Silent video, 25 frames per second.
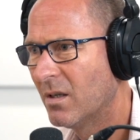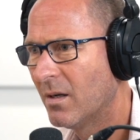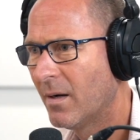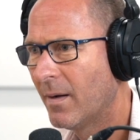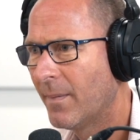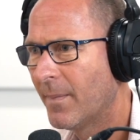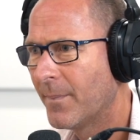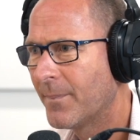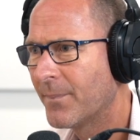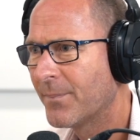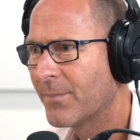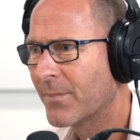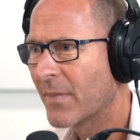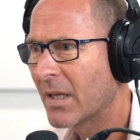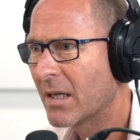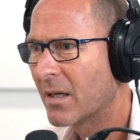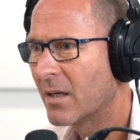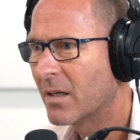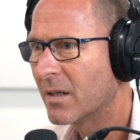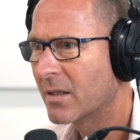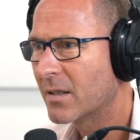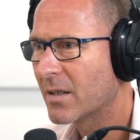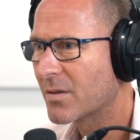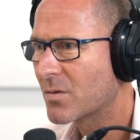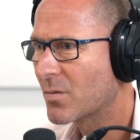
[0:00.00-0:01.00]
Yeah, right.
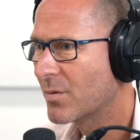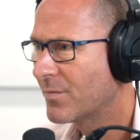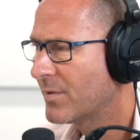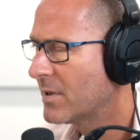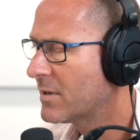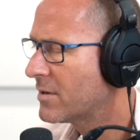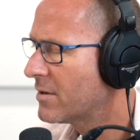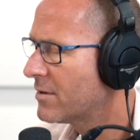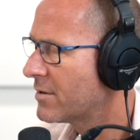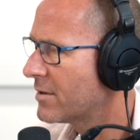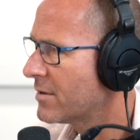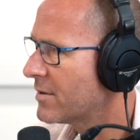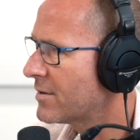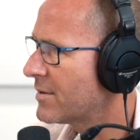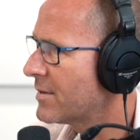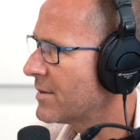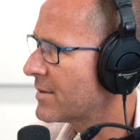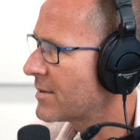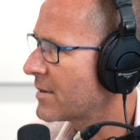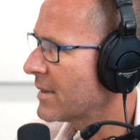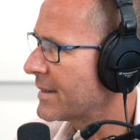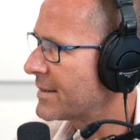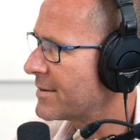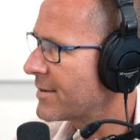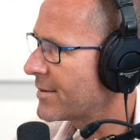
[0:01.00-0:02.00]
He goes, We've introduced this
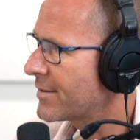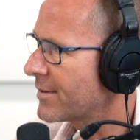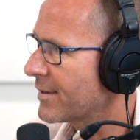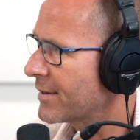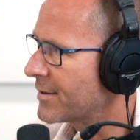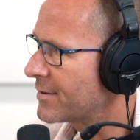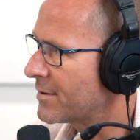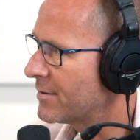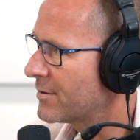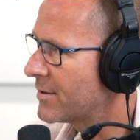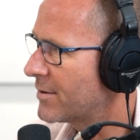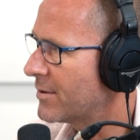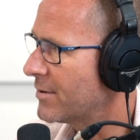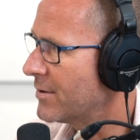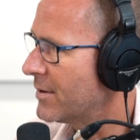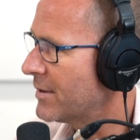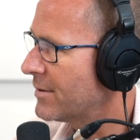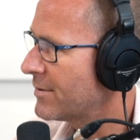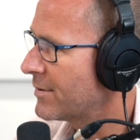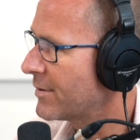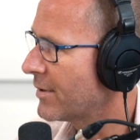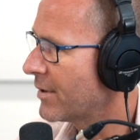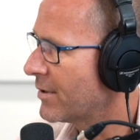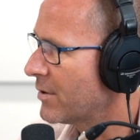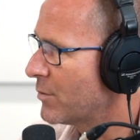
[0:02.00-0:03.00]
legislation two years
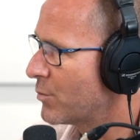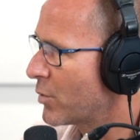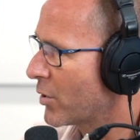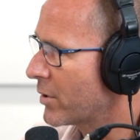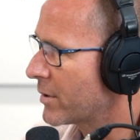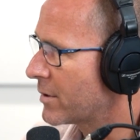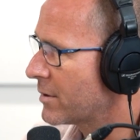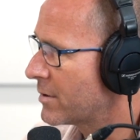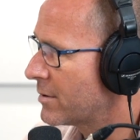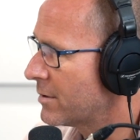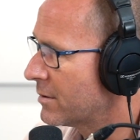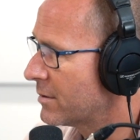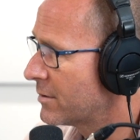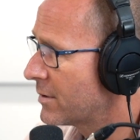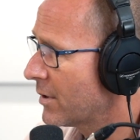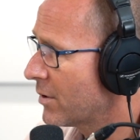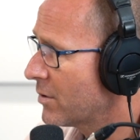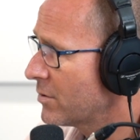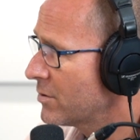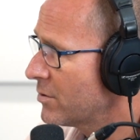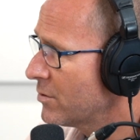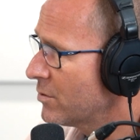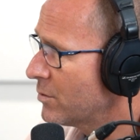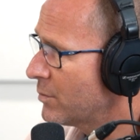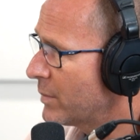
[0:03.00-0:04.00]
ago. Your broker should have
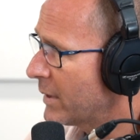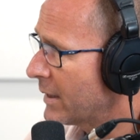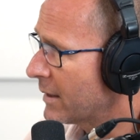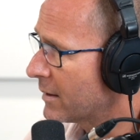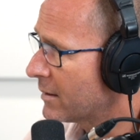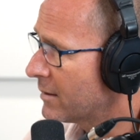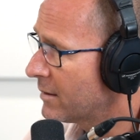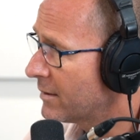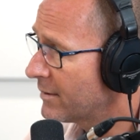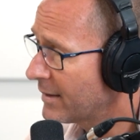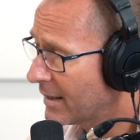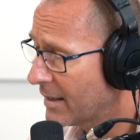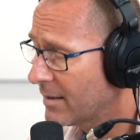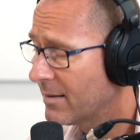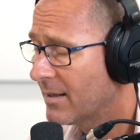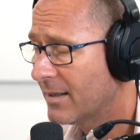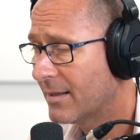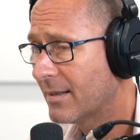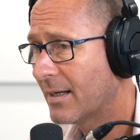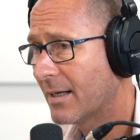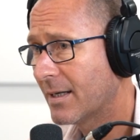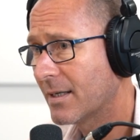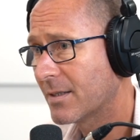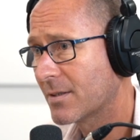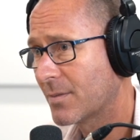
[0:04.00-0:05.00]
told you about it. And they then
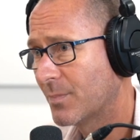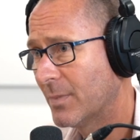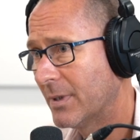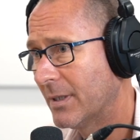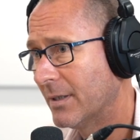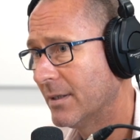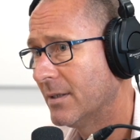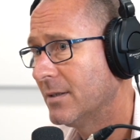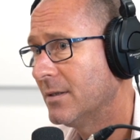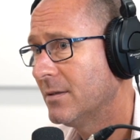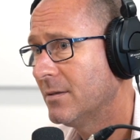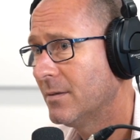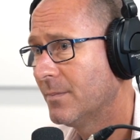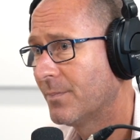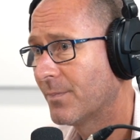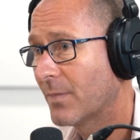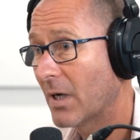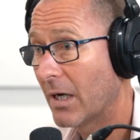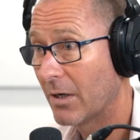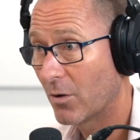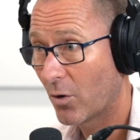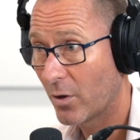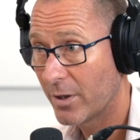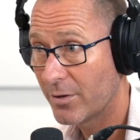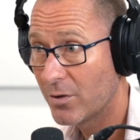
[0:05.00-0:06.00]
asked me,
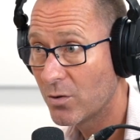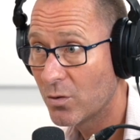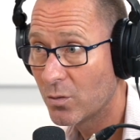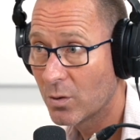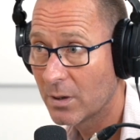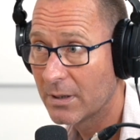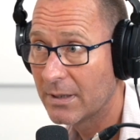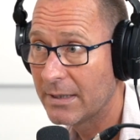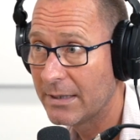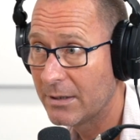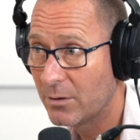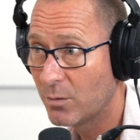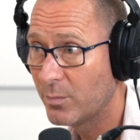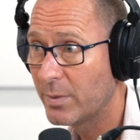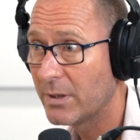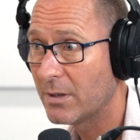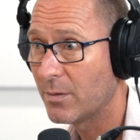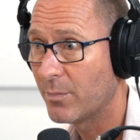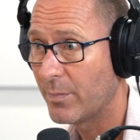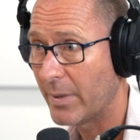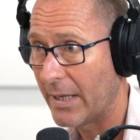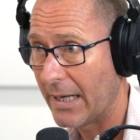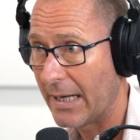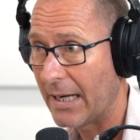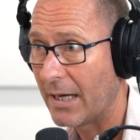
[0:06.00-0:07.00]
and I knew a little bit
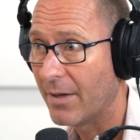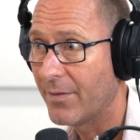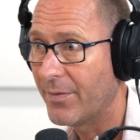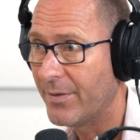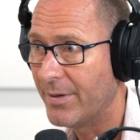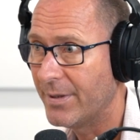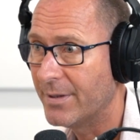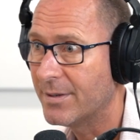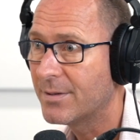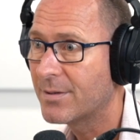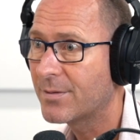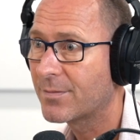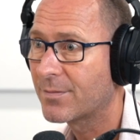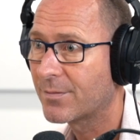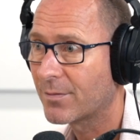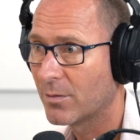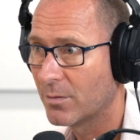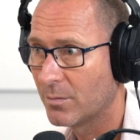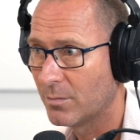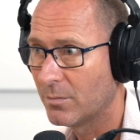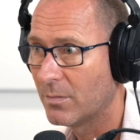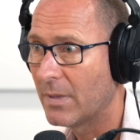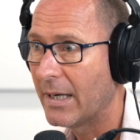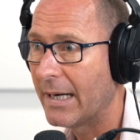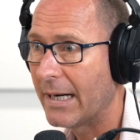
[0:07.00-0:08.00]
about this
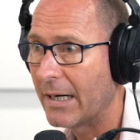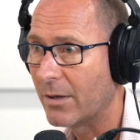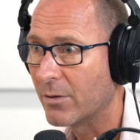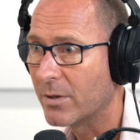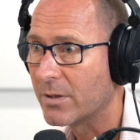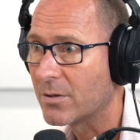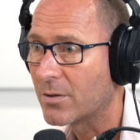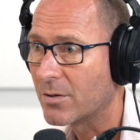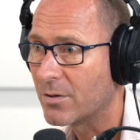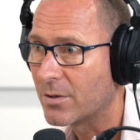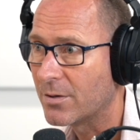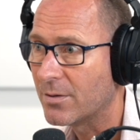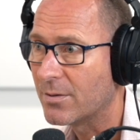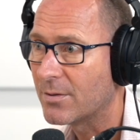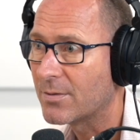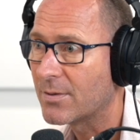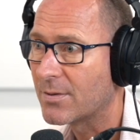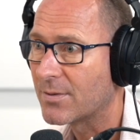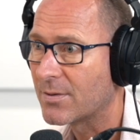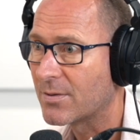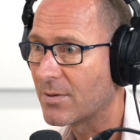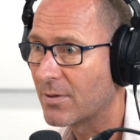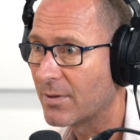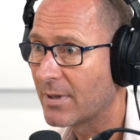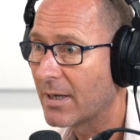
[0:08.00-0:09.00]
from our
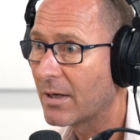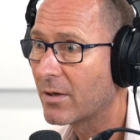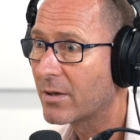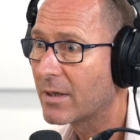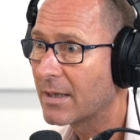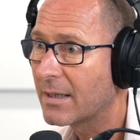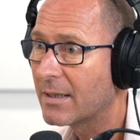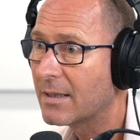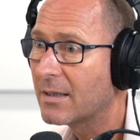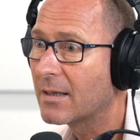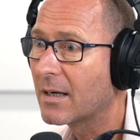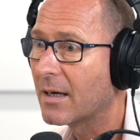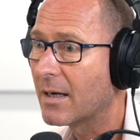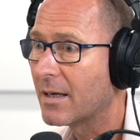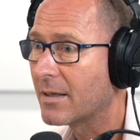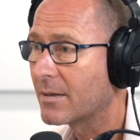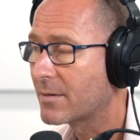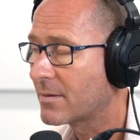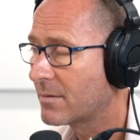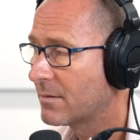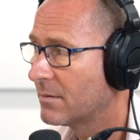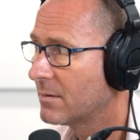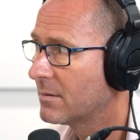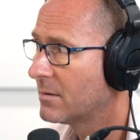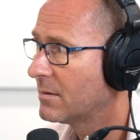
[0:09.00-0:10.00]
introducers, that they were getting
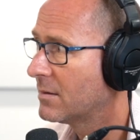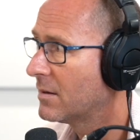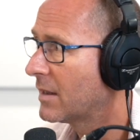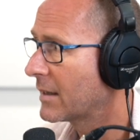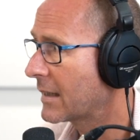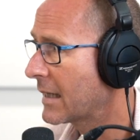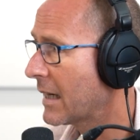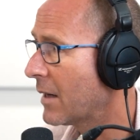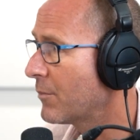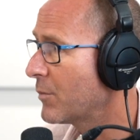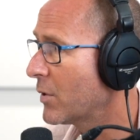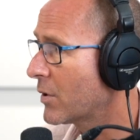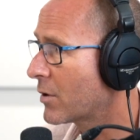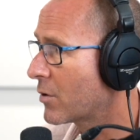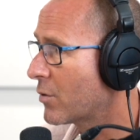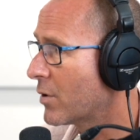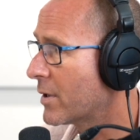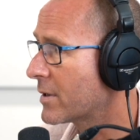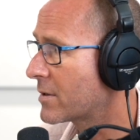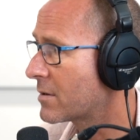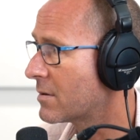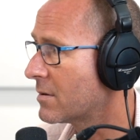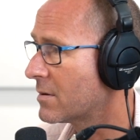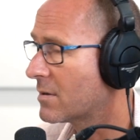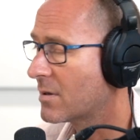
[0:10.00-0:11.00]
asked a couple of
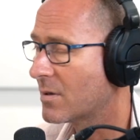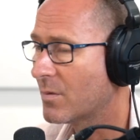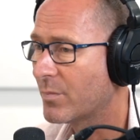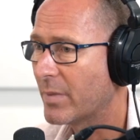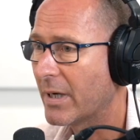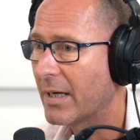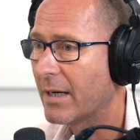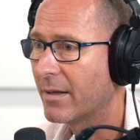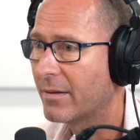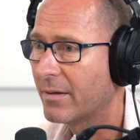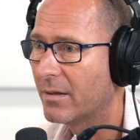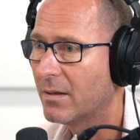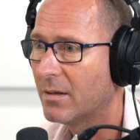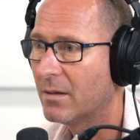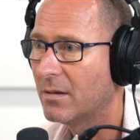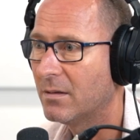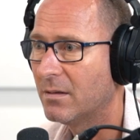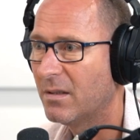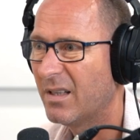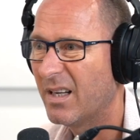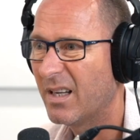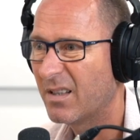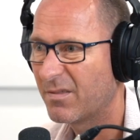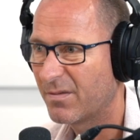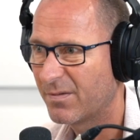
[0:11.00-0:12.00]
questions about their
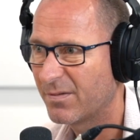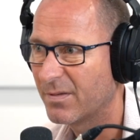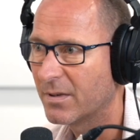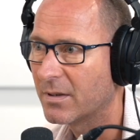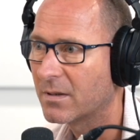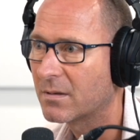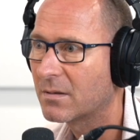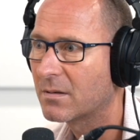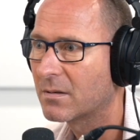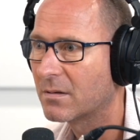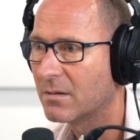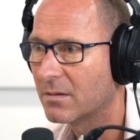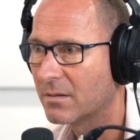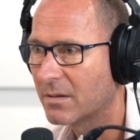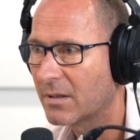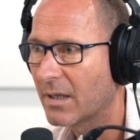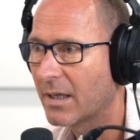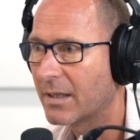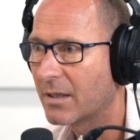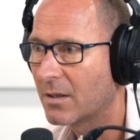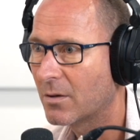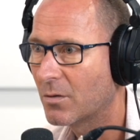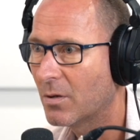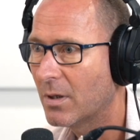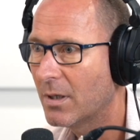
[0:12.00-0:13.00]
Netflix and mm.
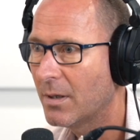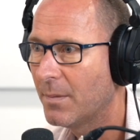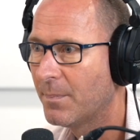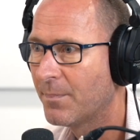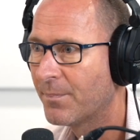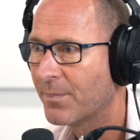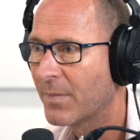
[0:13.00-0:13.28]
takeaway.